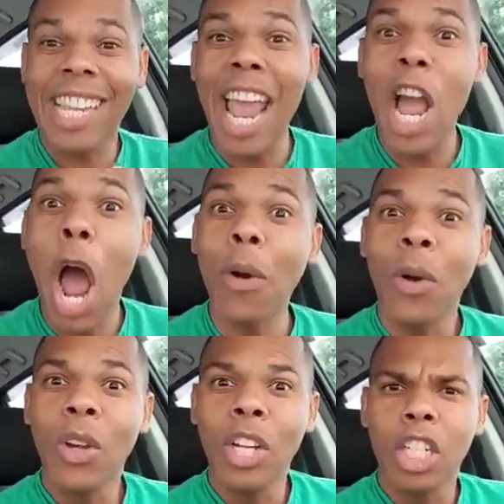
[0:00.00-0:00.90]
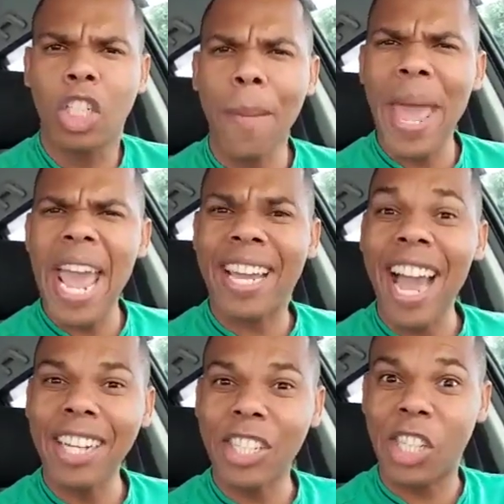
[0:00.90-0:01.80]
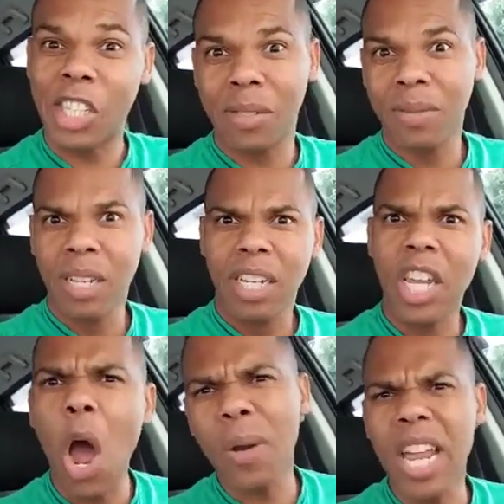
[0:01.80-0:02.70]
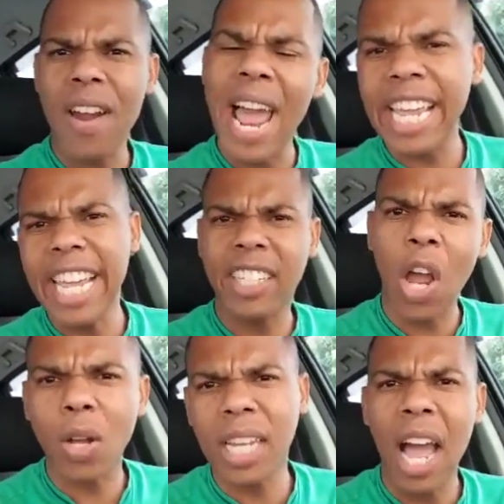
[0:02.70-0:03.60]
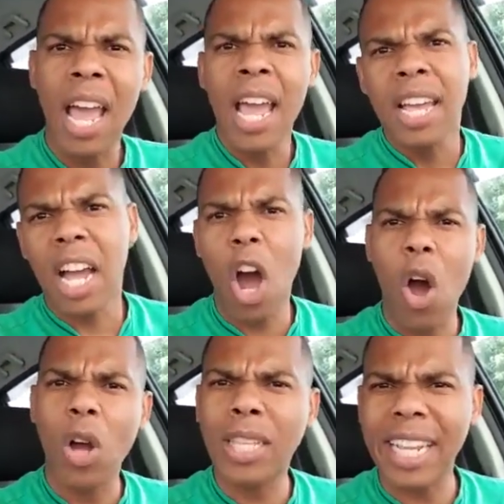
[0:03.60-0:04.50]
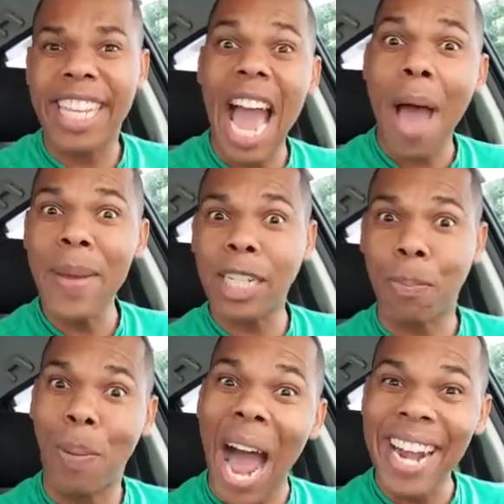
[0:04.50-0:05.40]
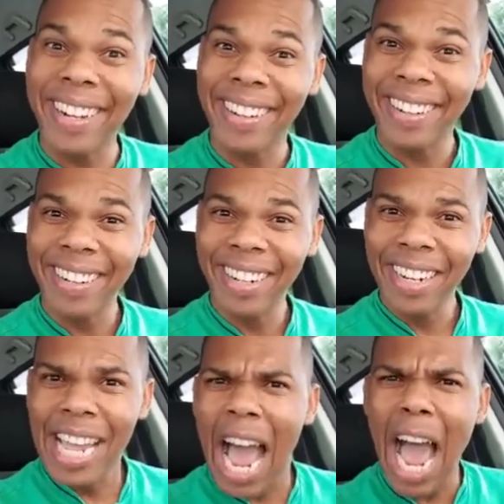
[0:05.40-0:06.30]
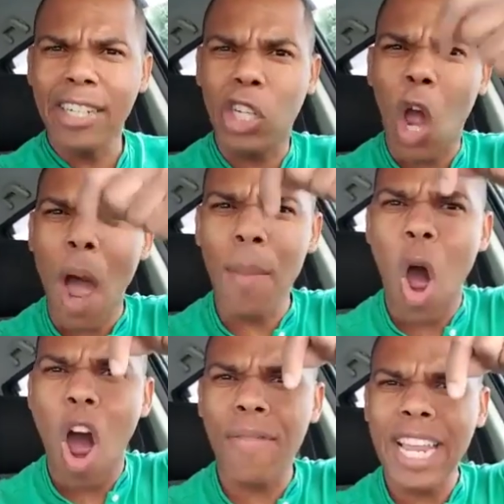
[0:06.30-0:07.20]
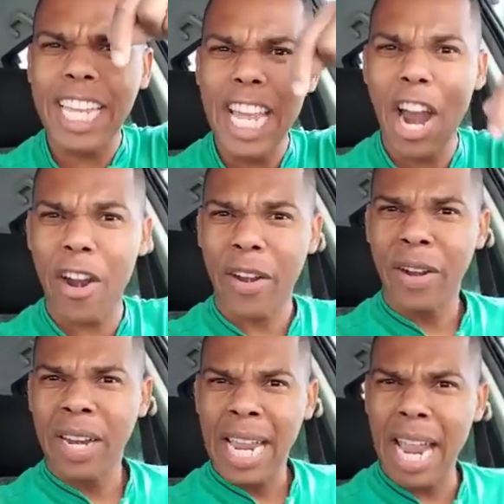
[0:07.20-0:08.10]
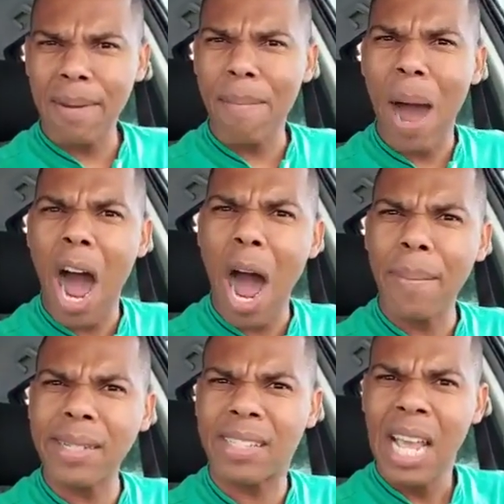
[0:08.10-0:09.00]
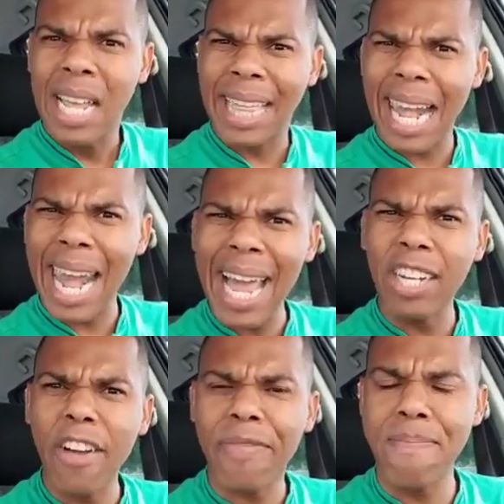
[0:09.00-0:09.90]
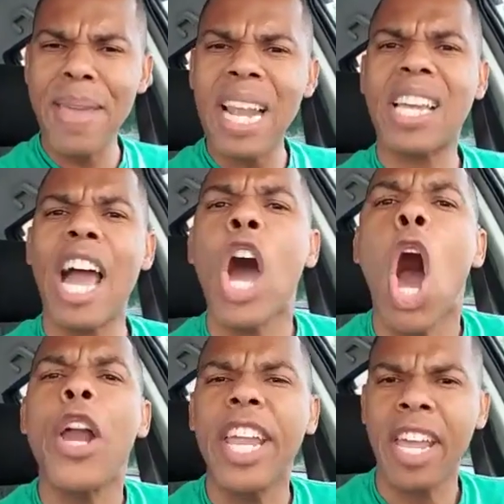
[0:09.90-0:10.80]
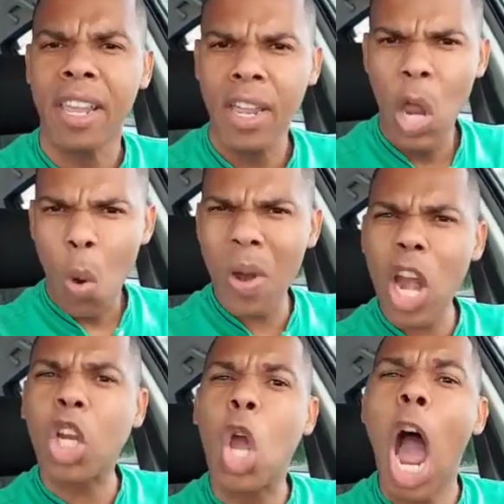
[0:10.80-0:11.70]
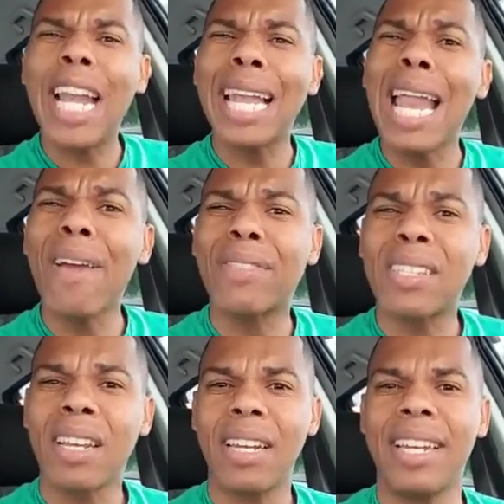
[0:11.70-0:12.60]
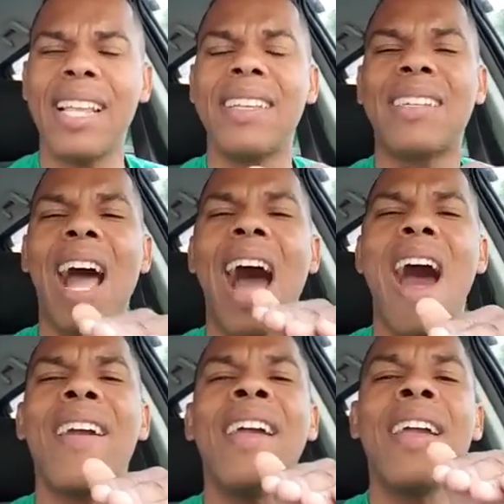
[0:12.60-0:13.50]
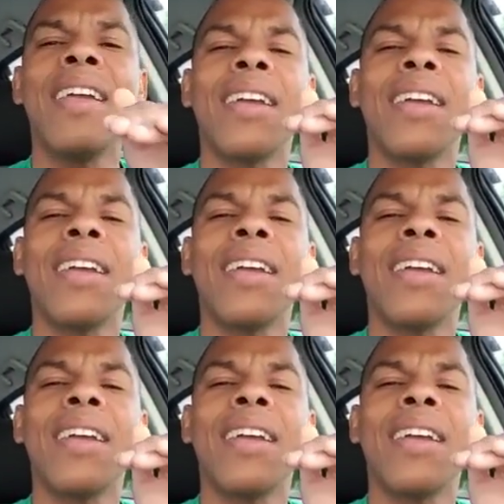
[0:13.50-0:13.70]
saying how Jamaicans down there eat out a garbage pan and come over here in Bahamas, the land of milk and honey, where God lives. These are